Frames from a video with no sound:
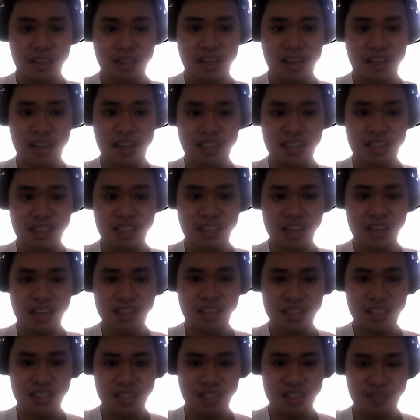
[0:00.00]
In
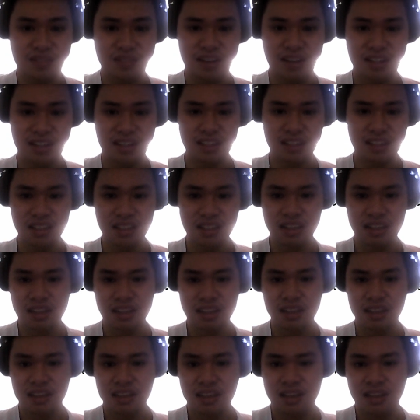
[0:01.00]
extended system ID,
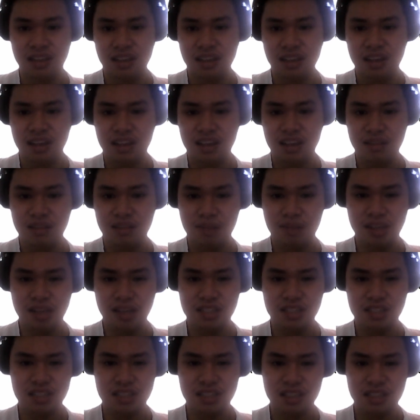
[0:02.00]
the
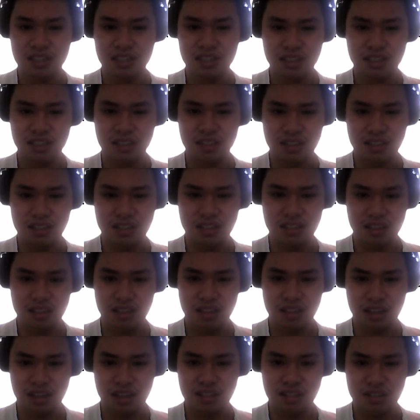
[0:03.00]
bridge
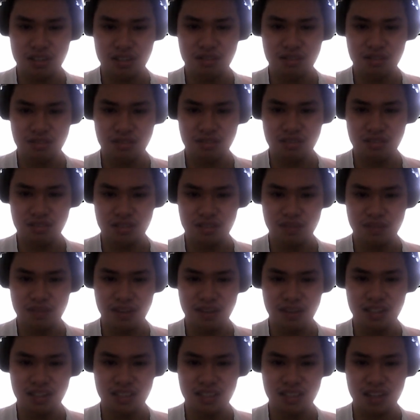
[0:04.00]

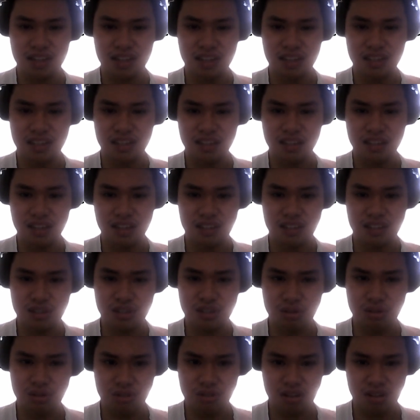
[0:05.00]
ID
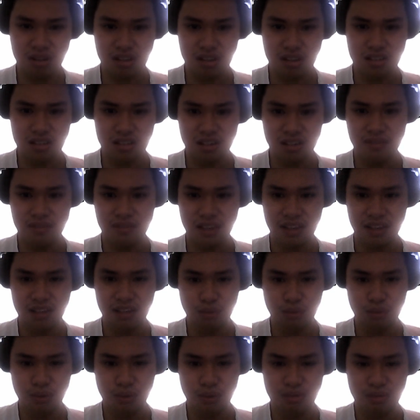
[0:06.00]
is used to determine
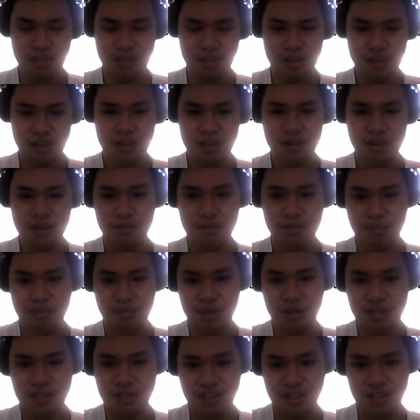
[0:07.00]
the root
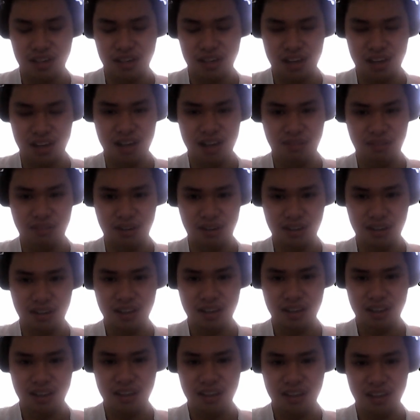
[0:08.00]
bridge on the network.
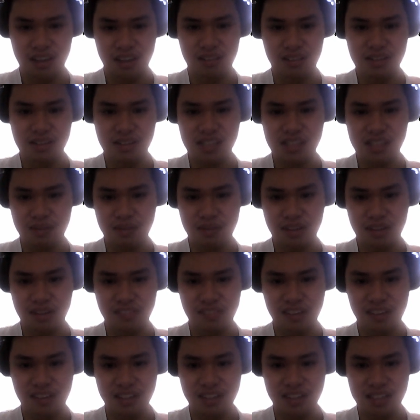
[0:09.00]
The three separate
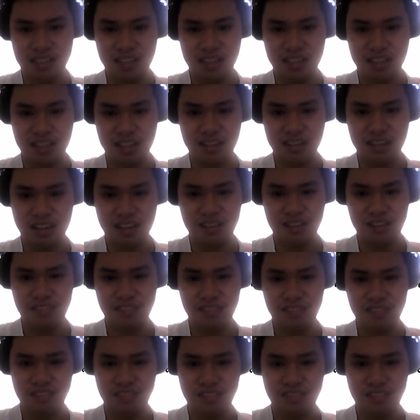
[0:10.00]
fields in the